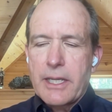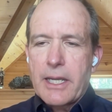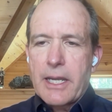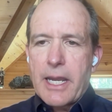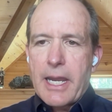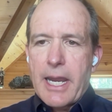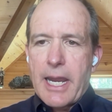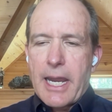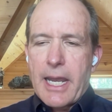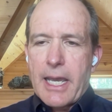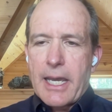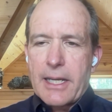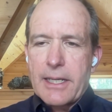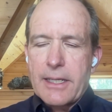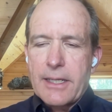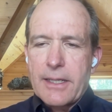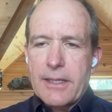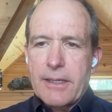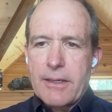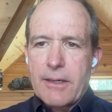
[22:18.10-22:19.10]

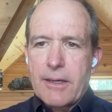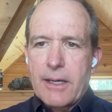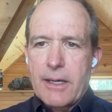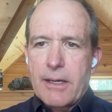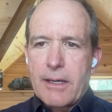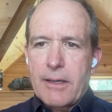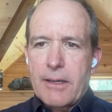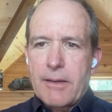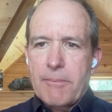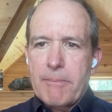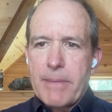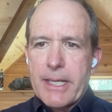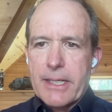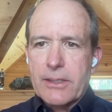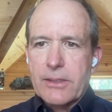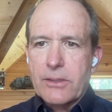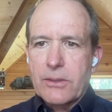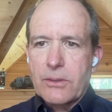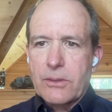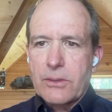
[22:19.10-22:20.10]
and the
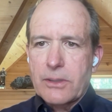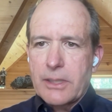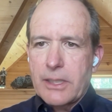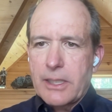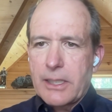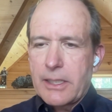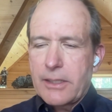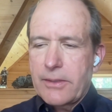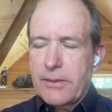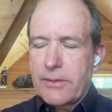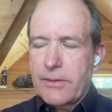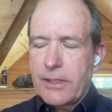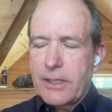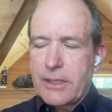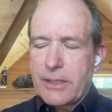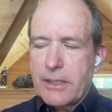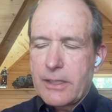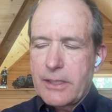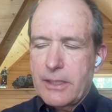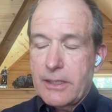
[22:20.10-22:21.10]
medical, uh,
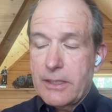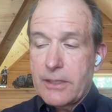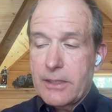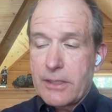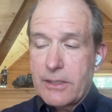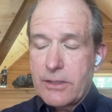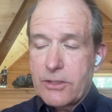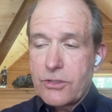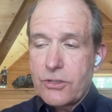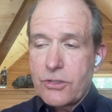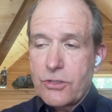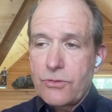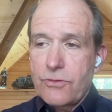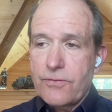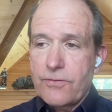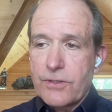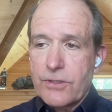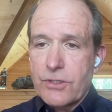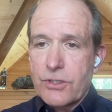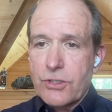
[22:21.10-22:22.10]
the, the, the, two
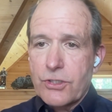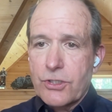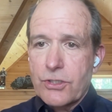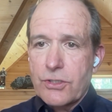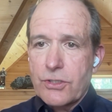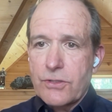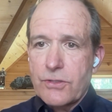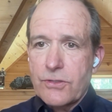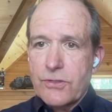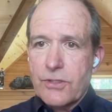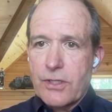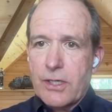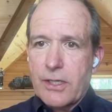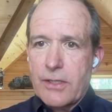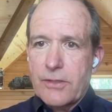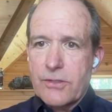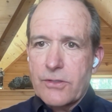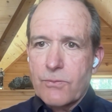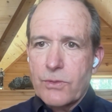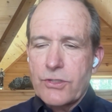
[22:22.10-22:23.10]
physicians,
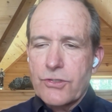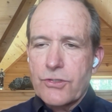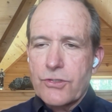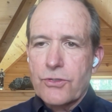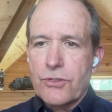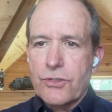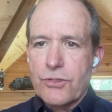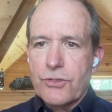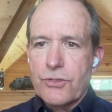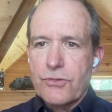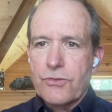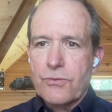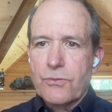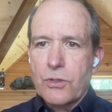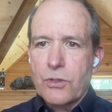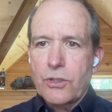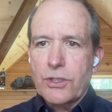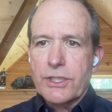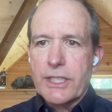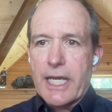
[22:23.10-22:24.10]
uh, researchers
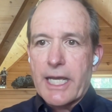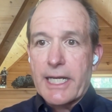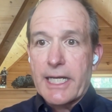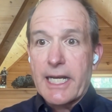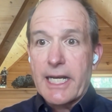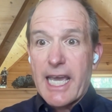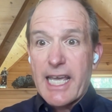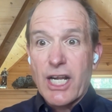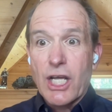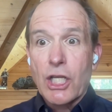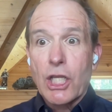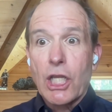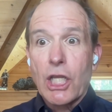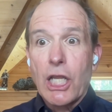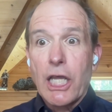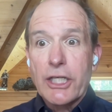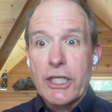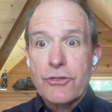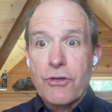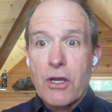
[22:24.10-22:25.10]
looked at it, and on
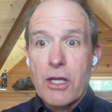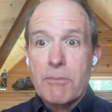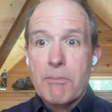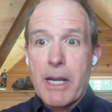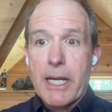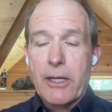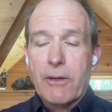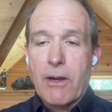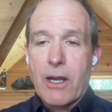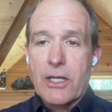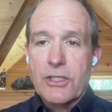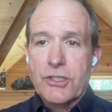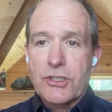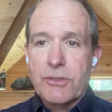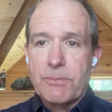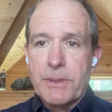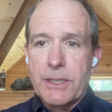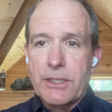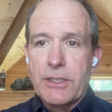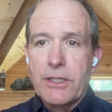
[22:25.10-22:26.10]
electron microscopy,